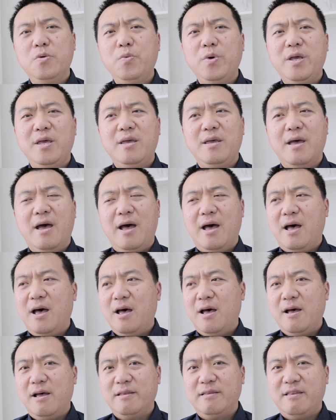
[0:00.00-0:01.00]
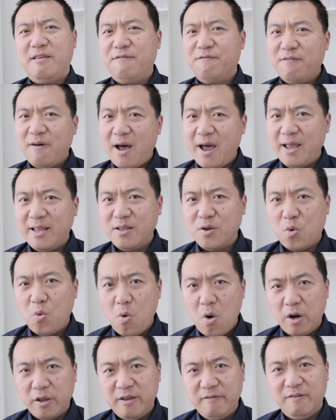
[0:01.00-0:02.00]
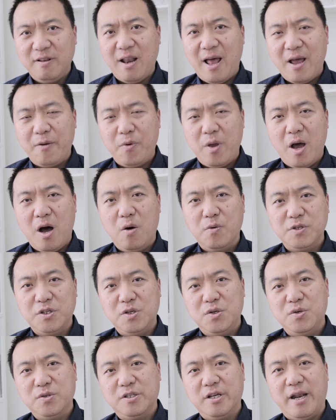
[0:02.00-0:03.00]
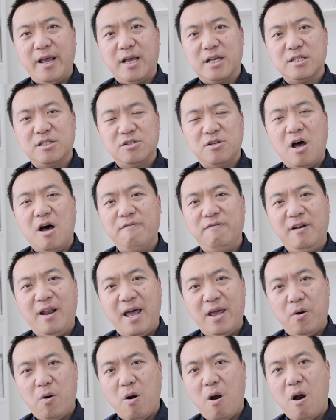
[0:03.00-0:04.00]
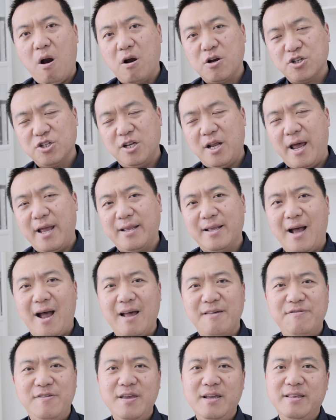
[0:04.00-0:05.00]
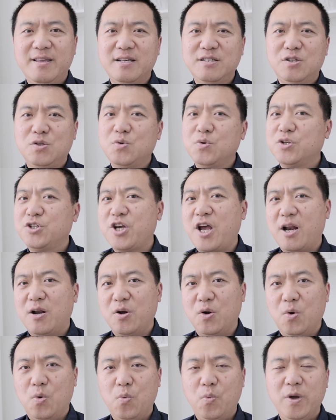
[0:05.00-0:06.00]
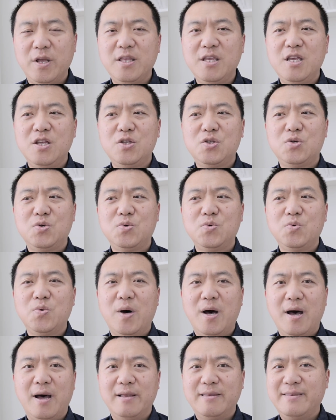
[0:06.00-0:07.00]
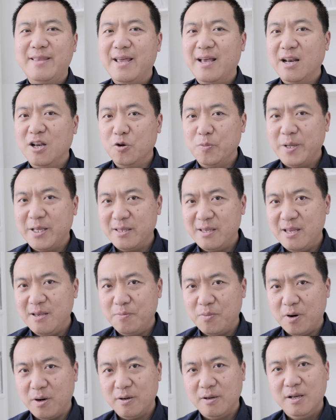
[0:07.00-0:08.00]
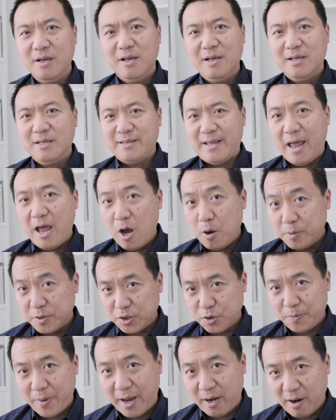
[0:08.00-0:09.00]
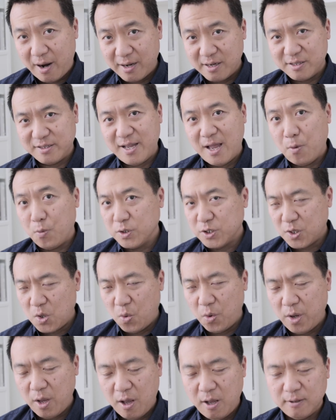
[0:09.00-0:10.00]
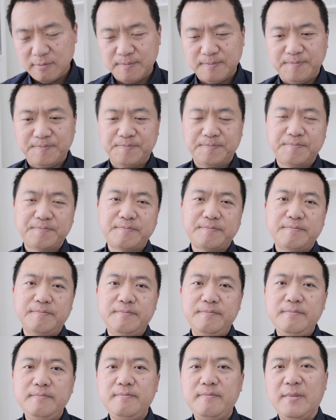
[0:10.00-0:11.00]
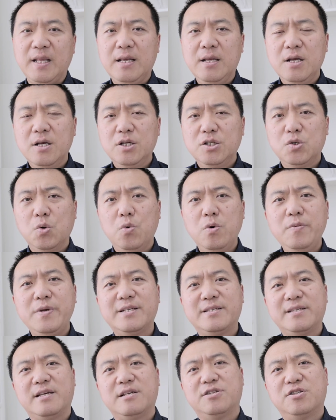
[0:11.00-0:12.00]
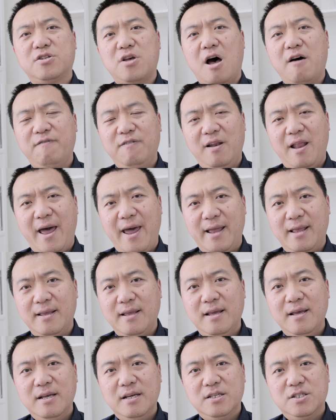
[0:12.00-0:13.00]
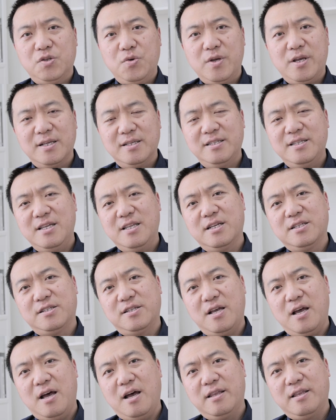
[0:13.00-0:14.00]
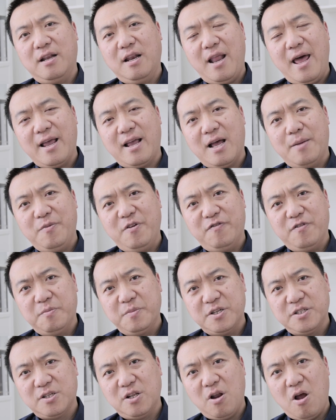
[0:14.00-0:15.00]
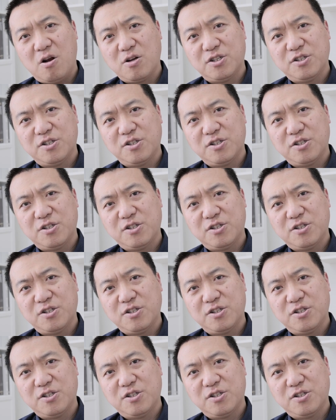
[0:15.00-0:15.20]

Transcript: we define the quality of the light, we always use like a soft light or harsh light. I think that's too general. We need to dig a little bit deeper. That helps us to better understand what's going on. So when we say soft light, so you can see this the light coming from this large